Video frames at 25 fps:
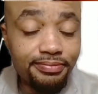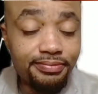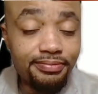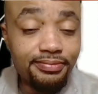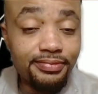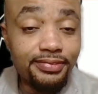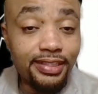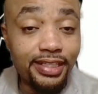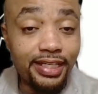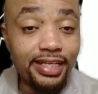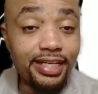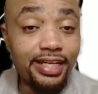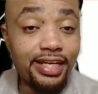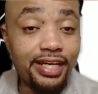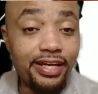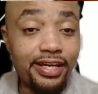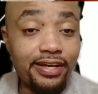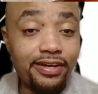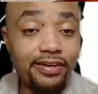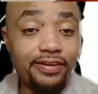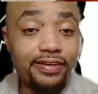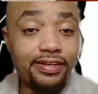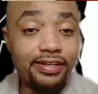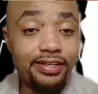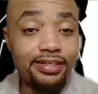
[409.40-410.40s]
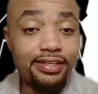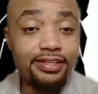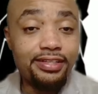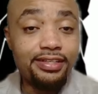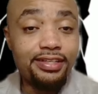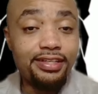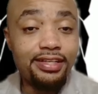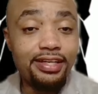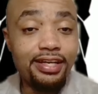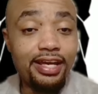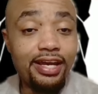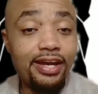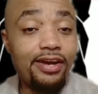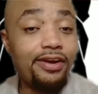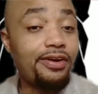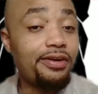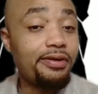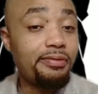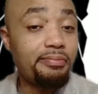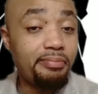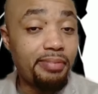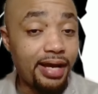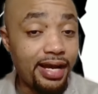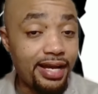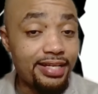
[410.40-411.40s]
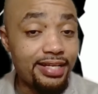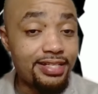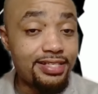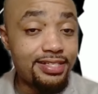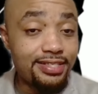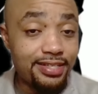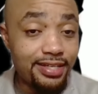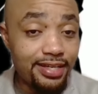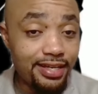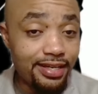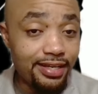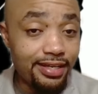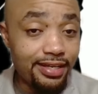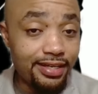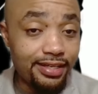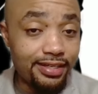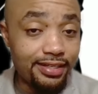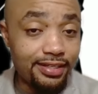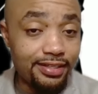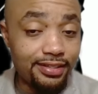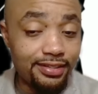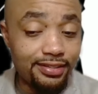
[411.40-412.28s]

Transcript: can hear it hear it by seeing it